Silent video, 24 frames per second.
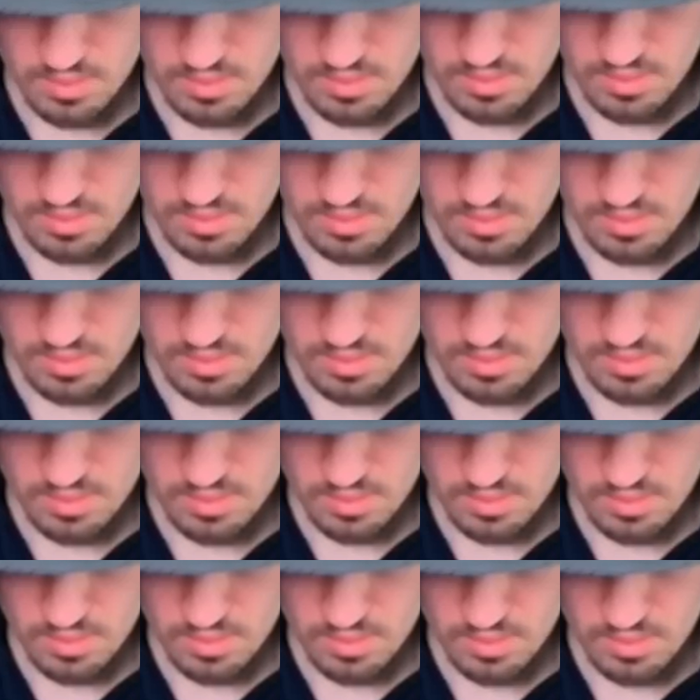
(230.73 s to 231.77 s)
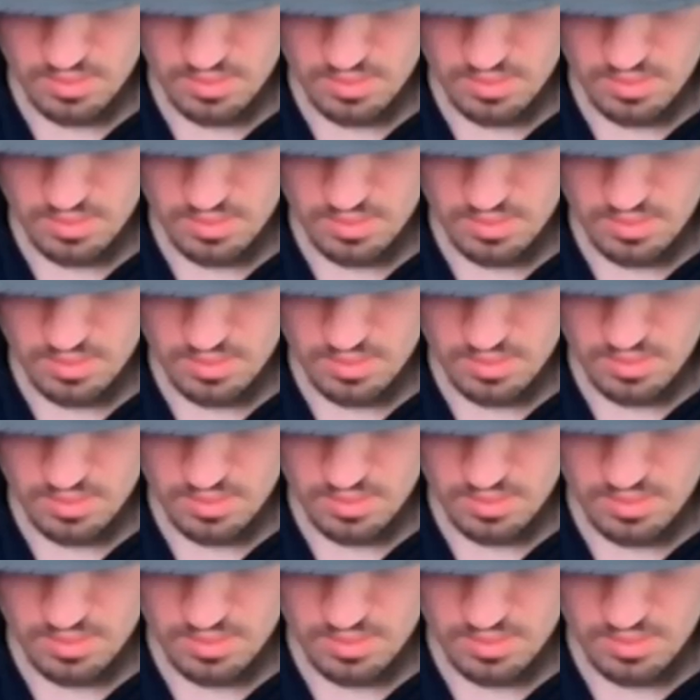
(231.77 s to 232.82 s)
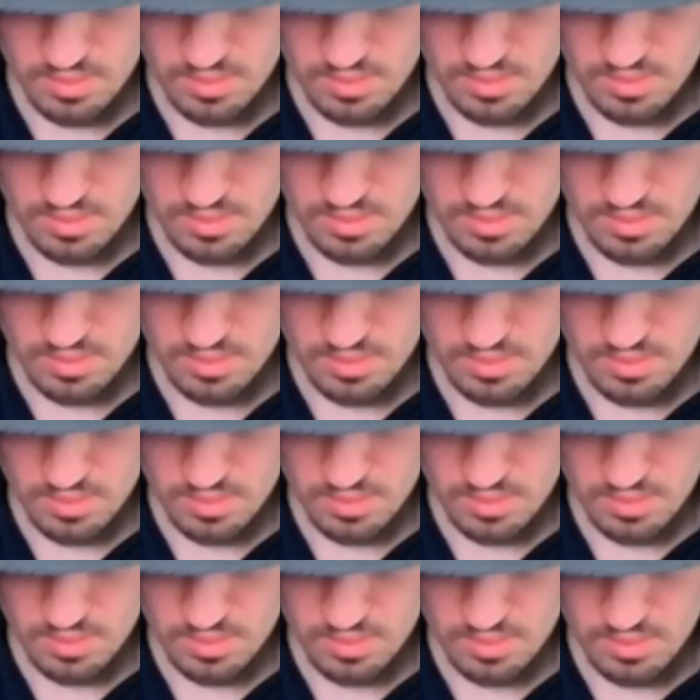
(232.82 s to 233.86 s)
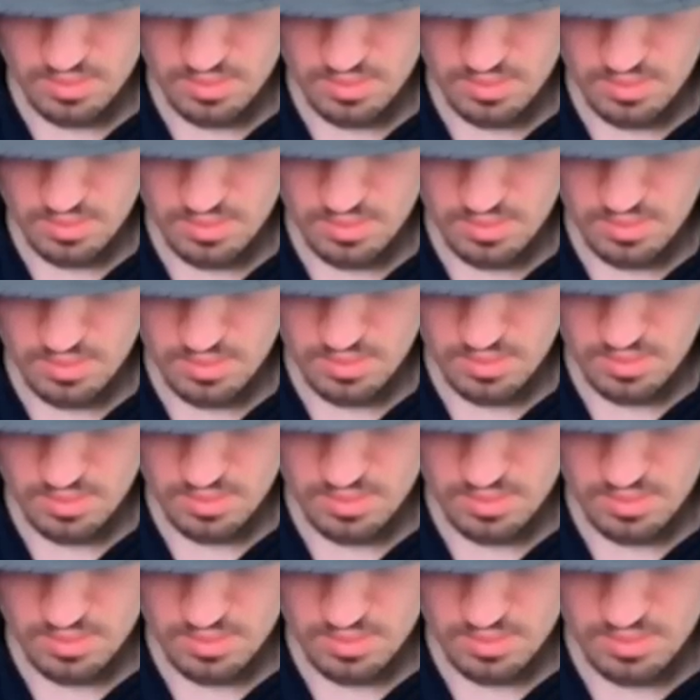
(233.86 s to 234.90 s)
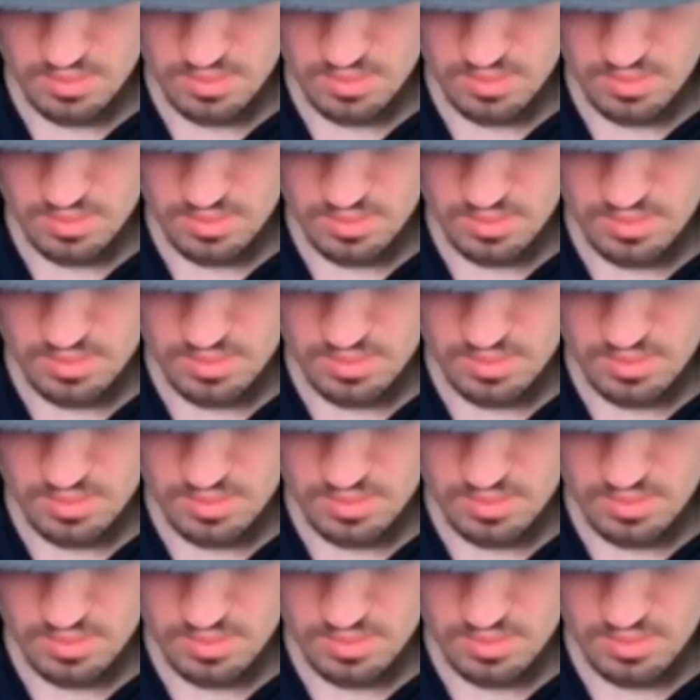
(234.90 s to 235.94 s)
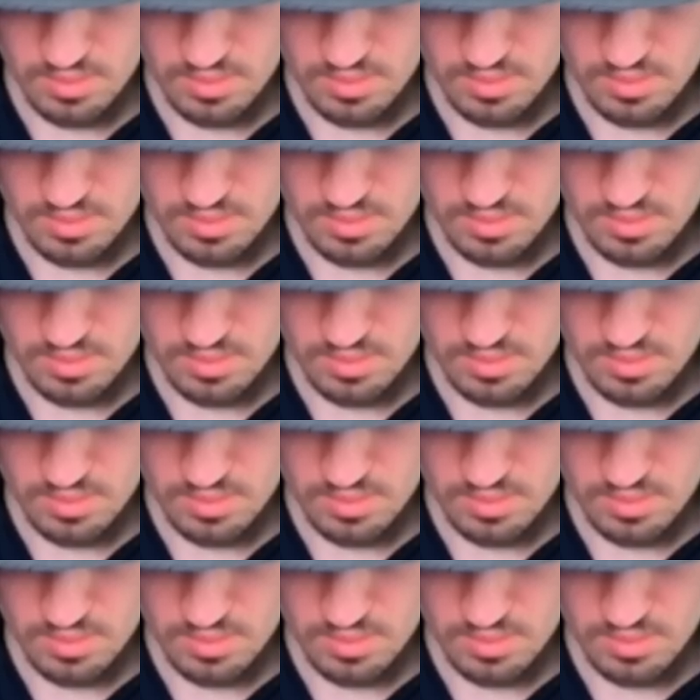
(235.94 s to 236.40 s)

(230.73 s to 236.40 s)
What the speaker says: (silence)